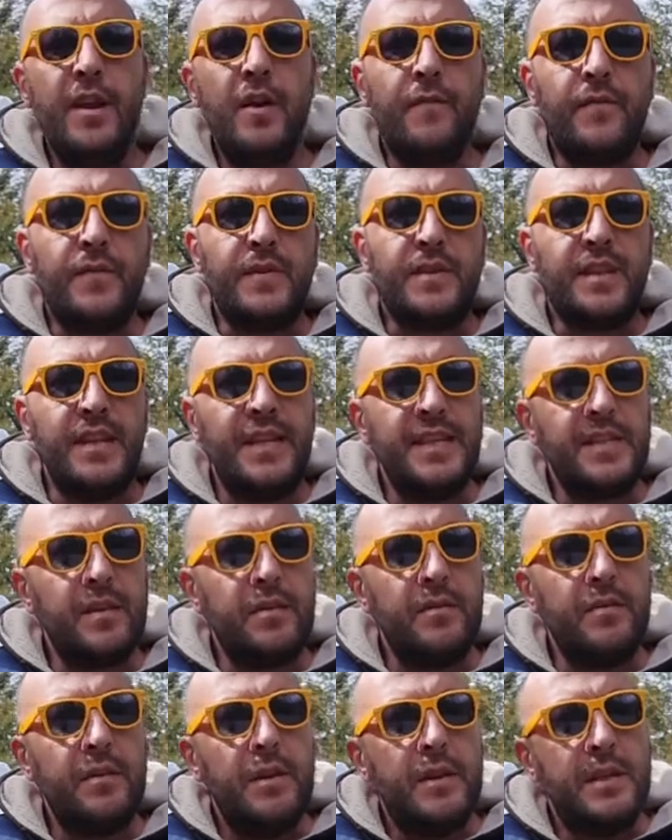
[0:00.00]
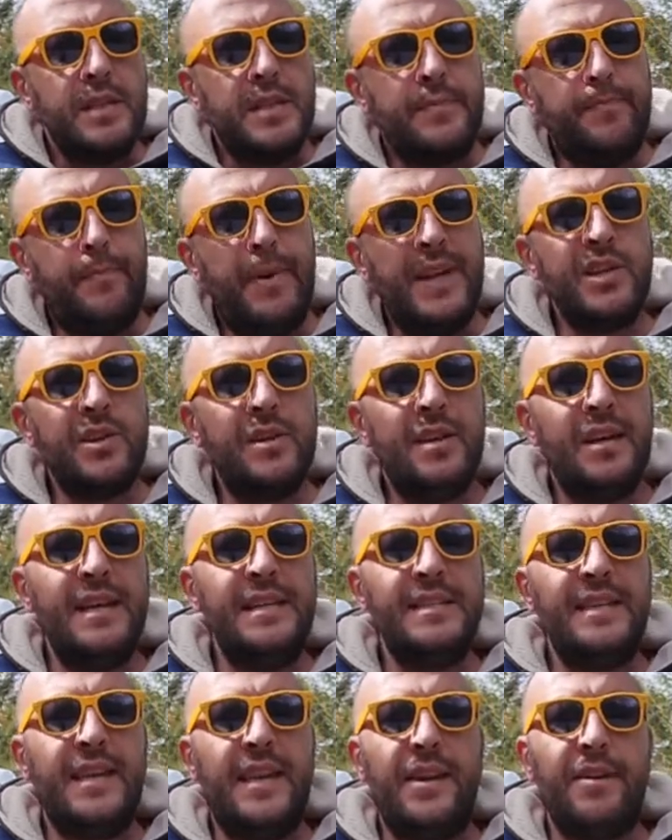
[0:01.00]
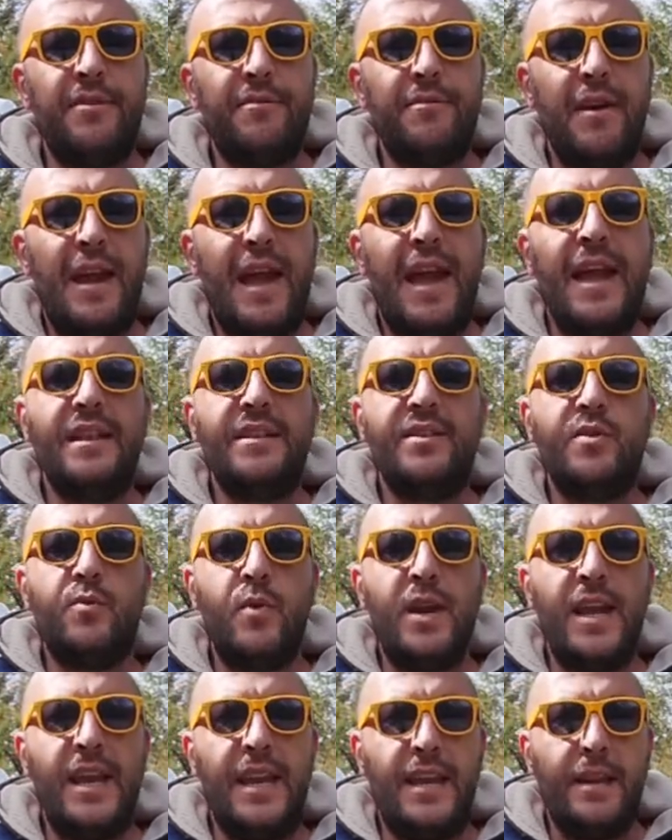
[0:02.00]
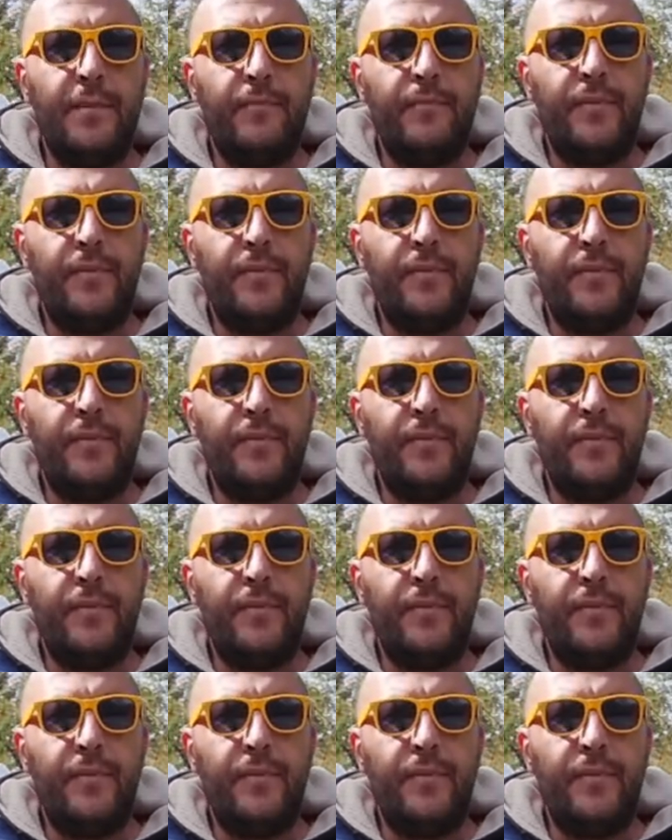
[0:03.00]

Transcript: of season, specialized gear and terrain.